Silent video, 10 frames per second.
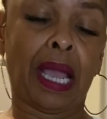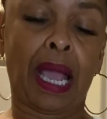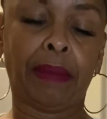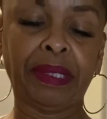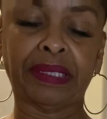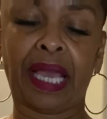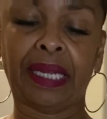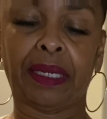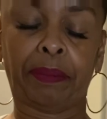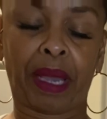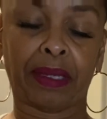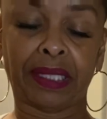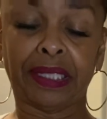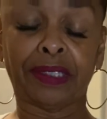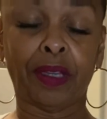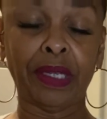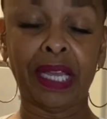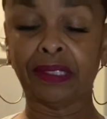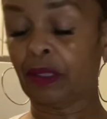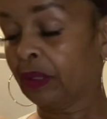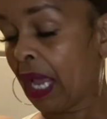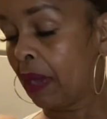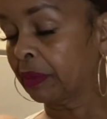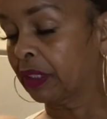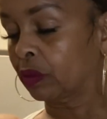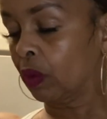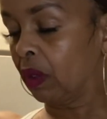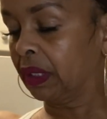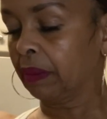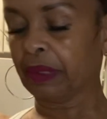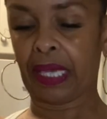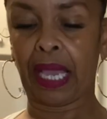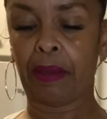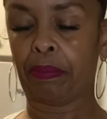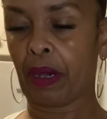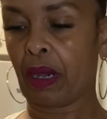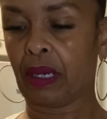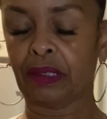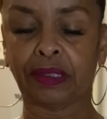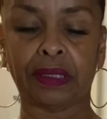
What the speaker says: I'm excited about it. So yeah, so now I'm just rolling up the cake balls.